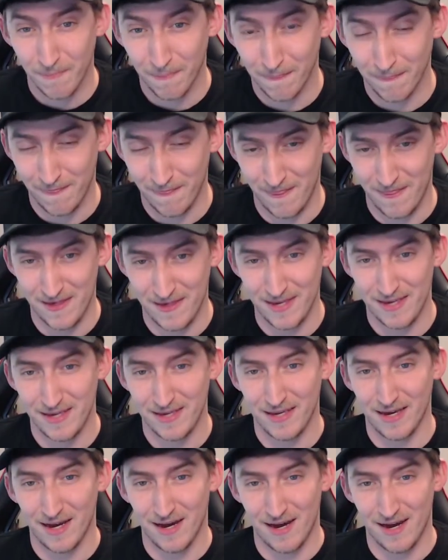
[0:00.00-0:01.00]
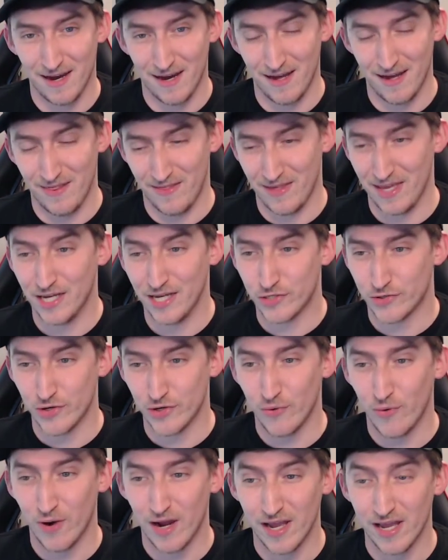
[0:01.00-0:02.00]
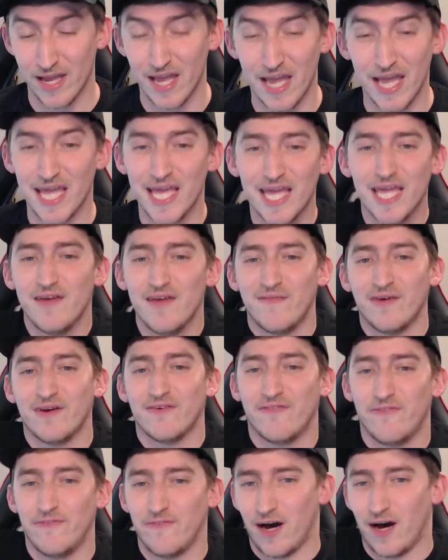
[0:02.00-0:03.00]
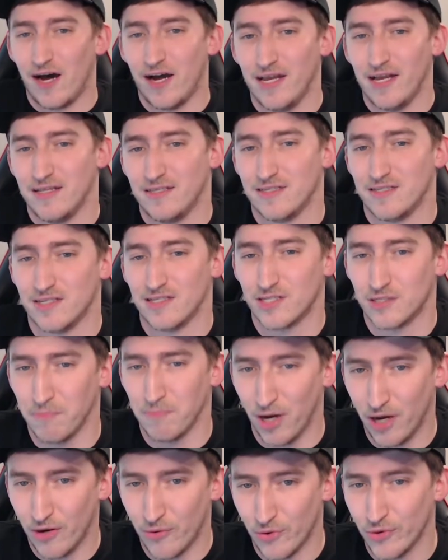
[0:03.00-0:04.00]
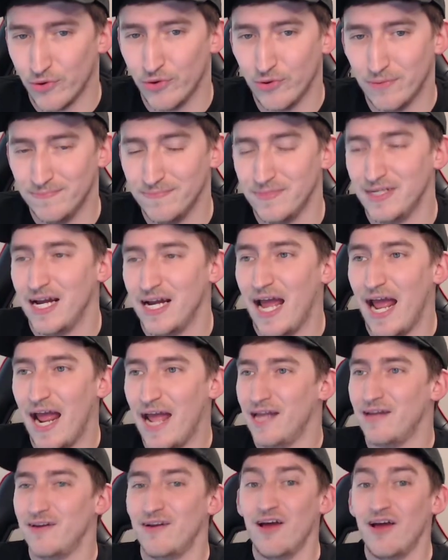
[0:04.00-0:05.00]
the uh the entryway he even finds the smut room and